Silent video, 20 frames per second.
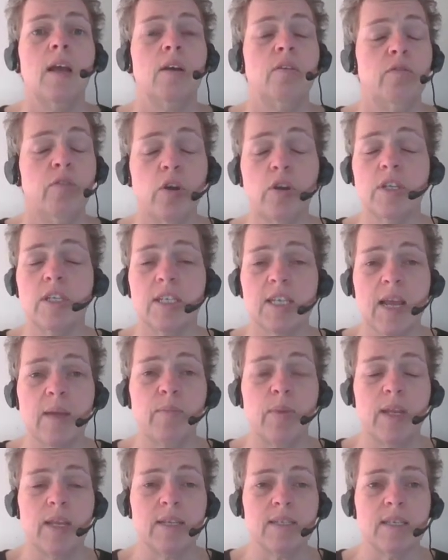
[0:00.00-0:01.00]
first step
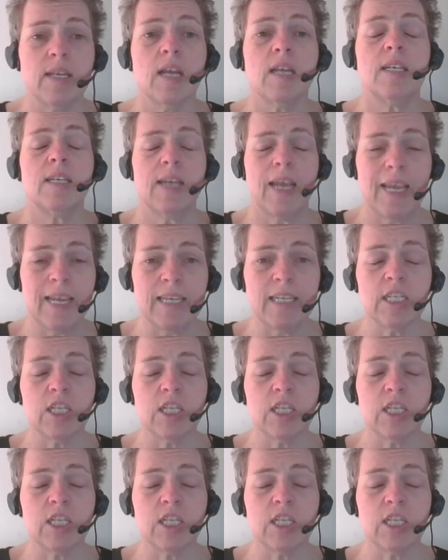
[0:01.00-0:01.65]
is take